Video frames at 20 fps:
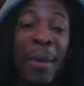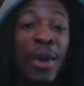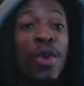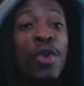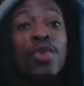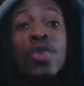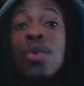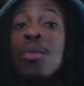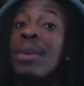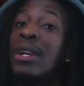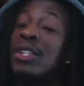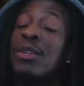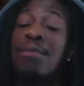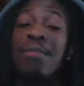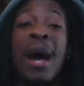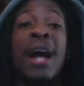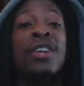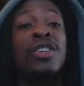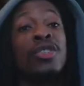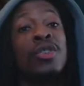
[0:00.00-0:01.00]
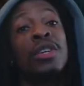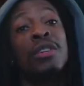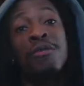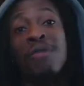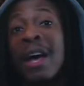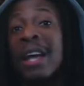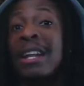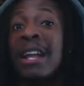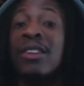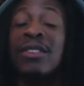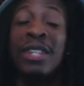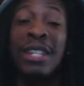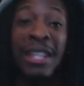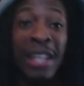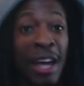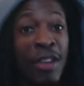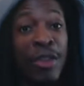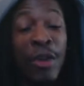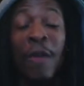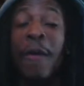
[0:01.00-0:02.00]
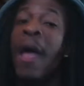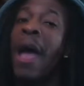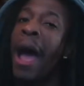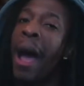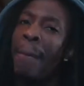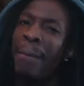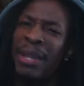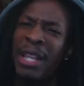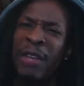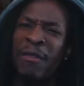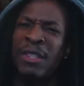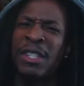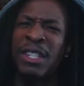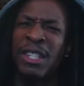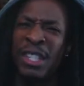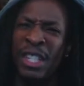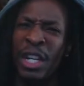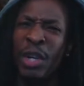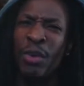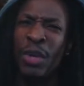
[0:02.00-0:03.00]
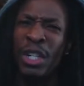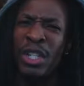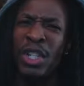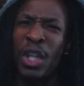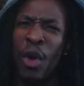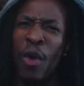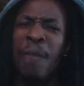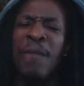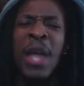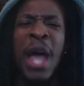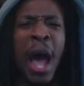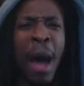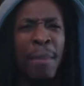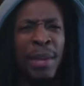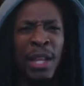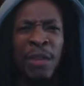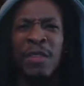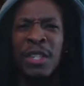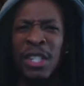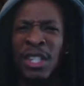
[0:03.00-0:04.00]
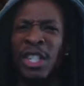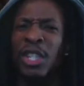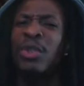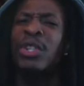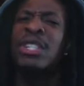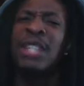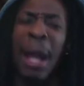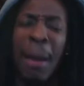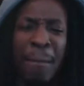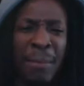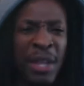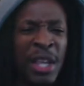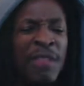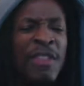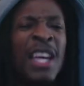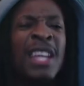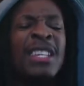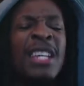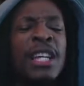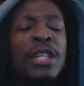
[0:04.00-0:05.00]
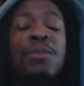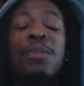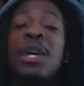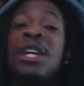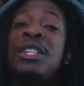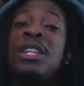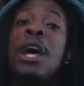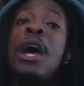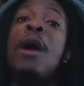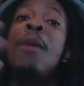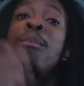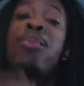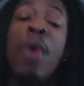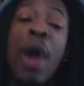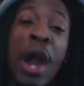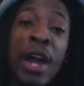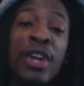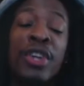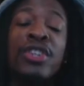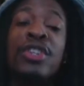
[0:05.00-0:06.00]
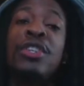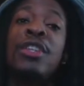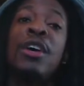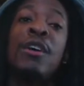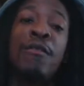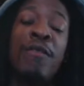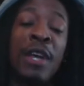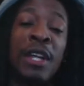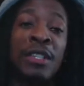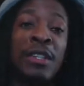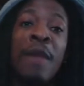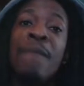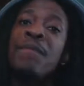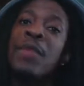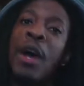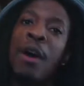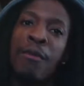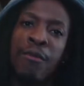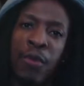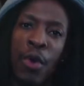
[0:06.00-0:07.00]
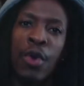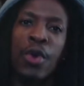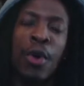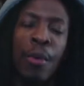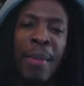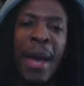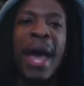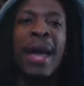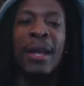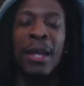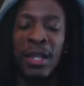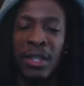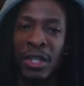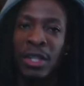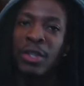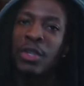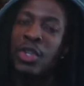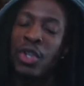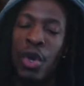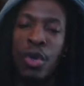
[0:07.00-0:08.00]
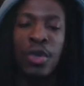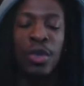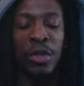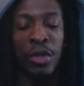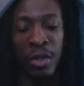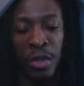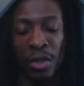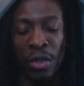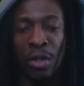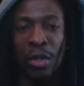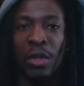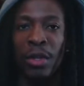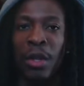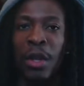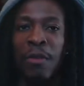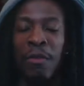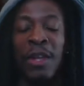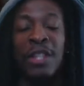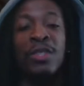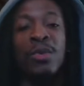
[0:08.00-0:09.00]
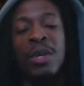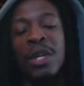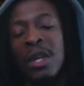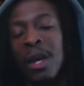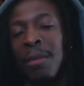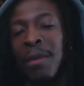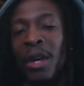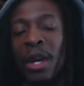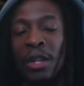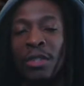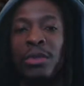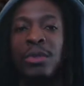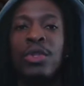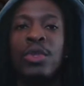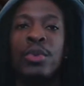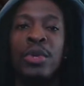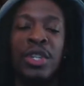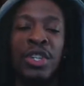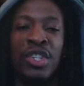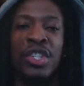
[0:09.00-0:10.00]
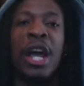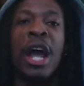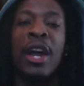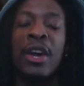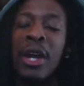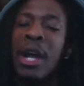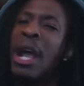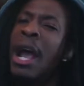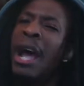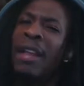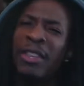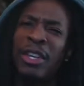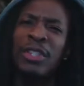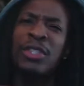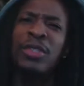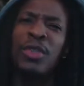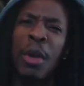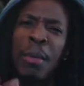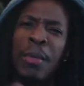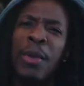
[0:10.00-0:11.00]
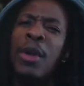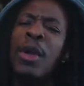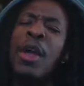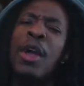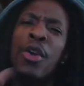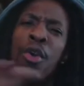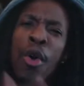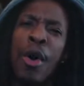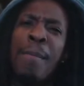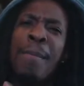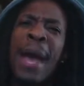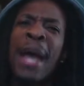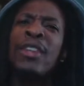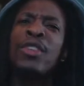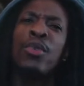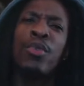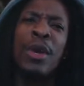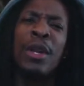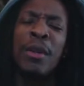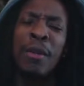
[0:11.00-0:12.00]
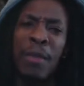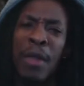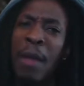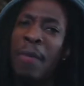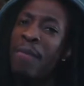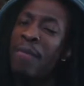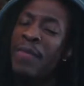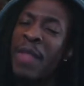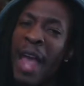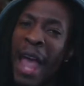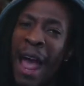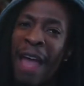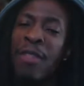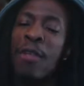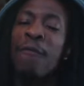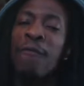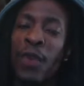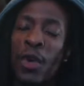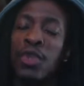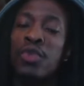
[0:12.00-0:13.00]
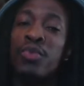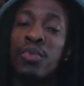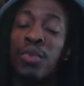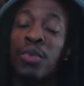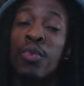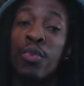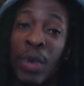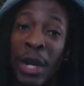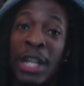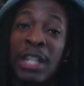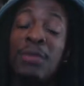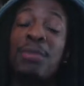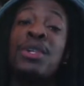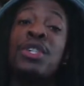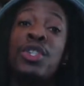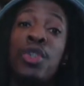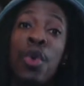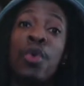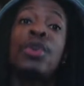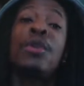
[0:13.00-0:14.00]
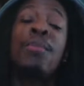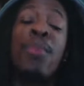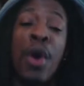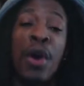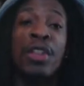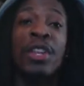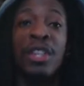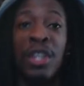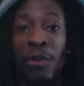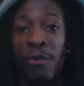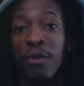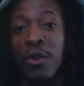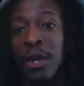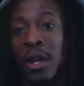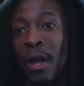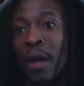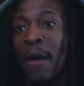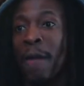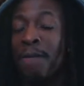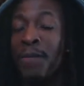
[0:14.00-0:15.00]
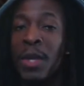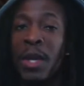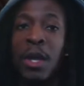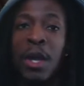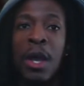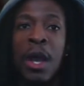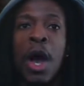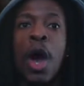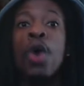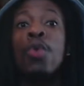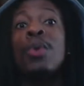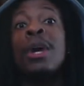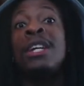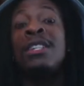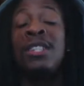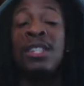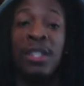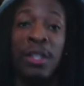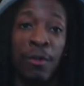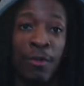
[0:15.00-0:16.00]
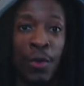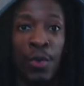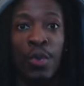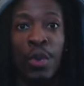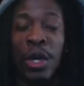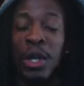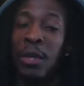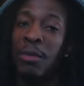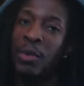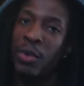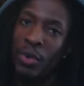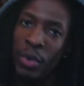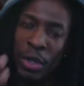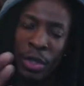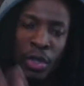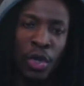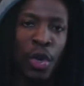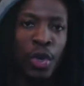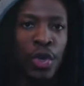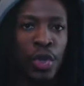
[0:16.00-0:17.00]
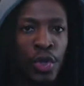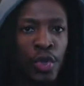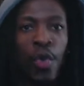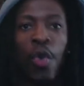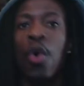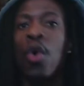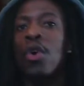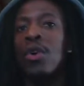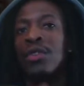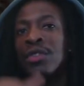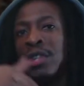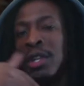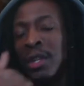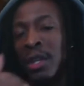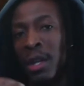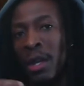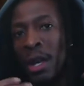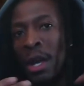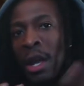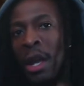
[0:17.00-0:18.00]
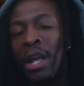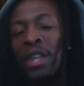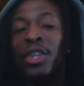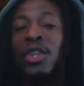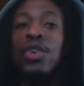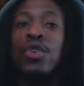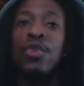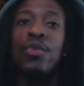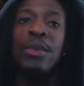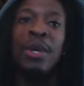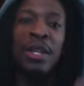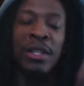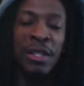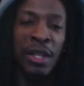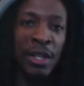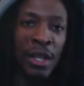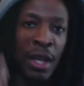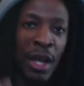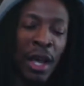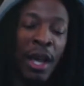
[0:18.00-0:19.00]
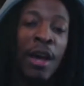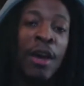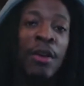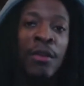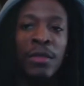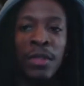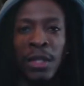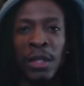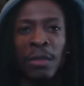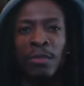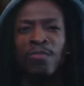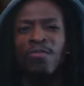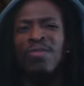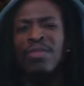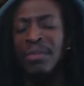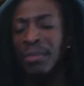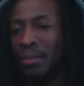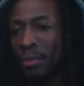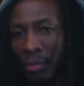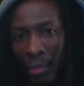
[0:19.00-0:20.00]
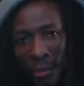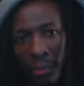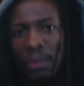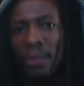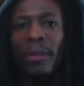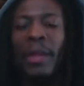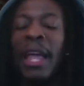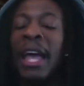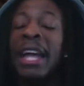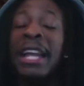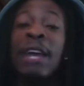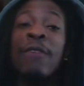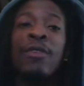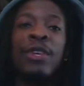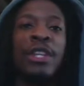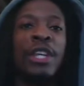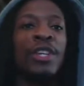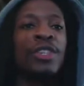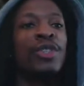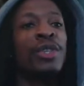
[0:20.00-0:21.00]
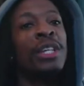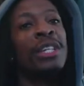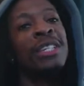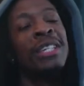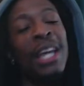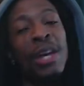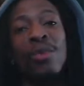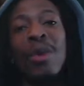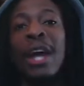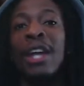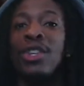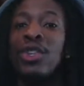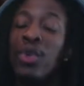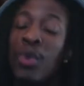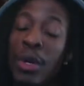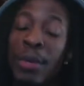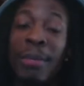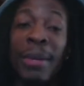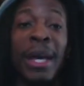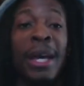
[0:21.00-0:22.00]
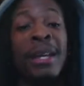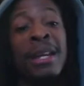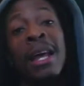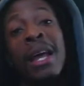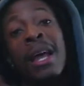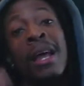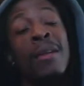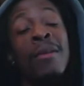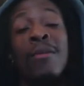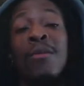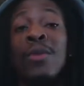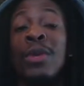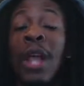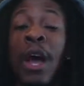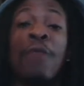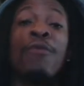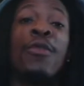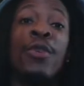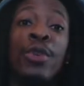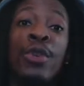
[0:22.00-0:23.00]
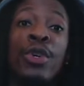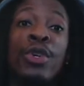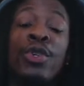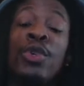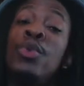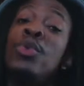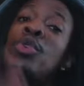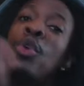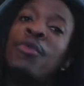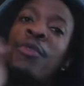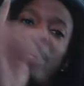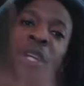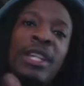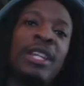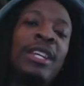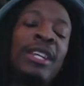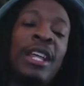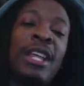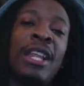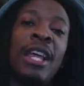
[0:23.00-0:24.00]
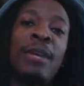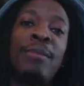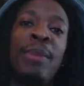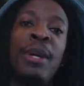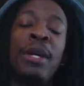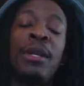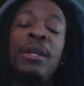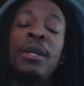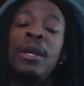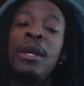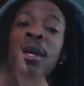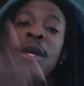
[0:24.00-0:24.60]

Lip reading: I don't know much about it, so let's find out together. I believe it's a series, and I believe that it takes place prior to the events of Frodo Baggins and, you know, the events that we come accustomed to in the Shire. I think this is going back to when they had the first rings bestowed upon the different races, if you will, between, you know, the dwarves and the humans and the elves and everything. So let's get right to it, man. Without further ado, don't forget to hit that like button.